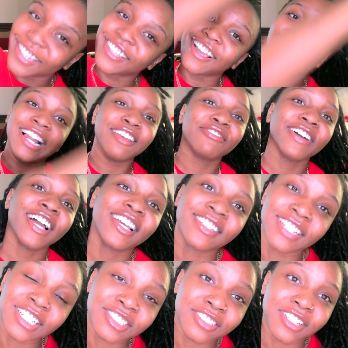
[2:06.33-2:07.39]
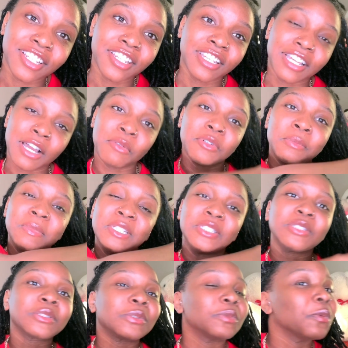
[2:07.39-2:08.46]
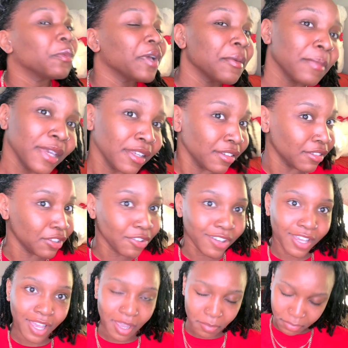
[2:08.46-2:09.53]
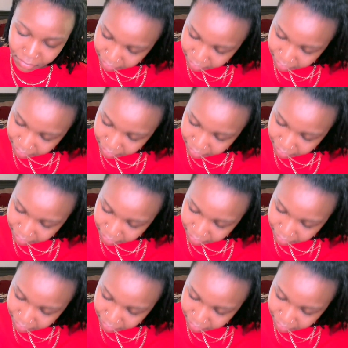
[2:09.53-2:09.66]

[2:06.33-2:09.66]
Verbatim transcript: y'all ah, if i had natural hair i would be swimming no cap